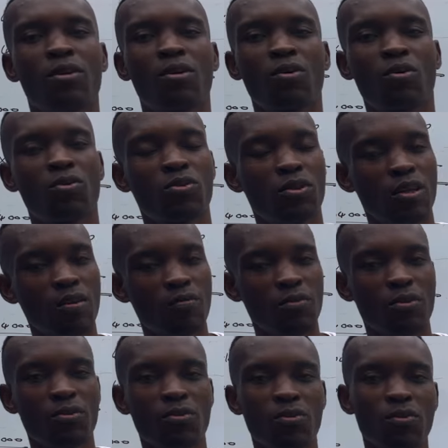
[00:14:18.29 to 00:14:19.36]
Because if
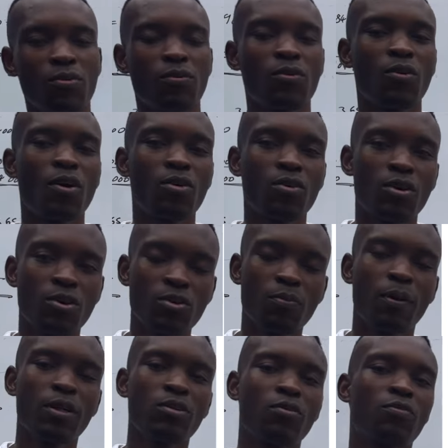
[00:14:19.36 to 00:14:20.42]
you're not
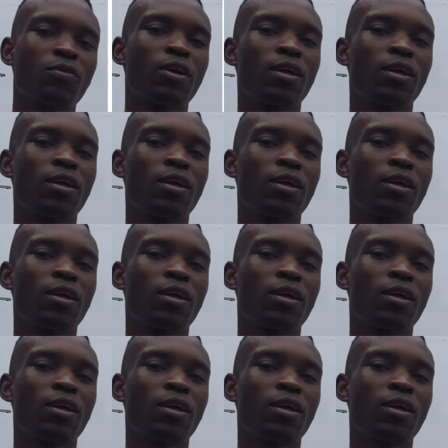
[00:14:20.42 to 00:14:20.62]
part of